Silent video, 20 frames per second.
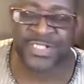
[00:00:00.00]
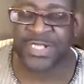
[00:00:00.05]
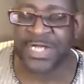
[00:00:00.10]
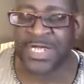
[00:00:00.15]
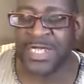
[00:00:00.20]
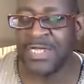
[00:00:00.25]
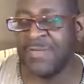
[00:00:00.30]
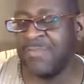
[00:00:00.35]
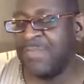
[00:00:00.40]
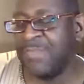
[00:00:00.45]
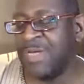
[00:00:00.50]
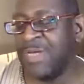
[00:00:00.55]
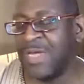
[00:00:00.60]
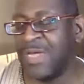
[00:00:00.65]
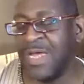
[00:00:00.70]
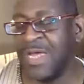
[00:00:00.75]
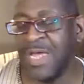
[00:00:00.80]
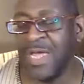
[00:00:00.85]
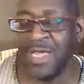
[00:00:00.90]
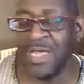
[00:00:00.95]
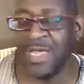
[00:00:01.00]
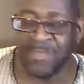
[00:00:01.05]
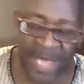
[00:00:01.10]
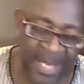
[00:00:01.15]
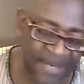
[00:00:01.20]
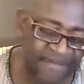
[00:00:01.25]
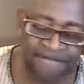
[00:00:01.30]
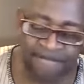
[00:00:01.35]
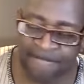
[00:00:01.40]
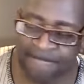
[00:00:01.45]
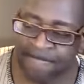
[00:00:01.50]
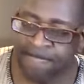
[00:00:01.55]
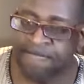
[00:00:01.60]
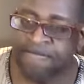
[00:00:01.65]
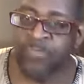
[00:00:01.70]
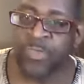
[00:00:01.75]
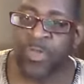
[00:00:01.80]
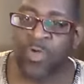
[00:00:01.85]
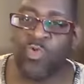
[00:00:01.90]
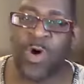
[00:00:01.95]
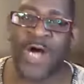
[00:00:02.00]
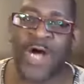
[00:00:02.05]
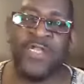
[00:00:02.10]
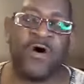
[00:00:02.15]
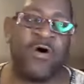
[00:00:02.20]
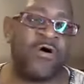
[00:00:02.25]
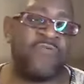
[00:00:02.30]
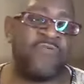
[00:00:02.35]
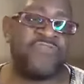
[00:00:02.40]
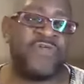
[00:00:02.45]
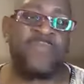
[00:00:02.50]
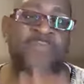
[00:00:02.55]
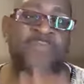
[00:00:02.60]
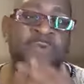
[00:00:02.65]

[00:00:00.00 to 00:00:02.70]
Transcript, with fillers: Amen. One of the most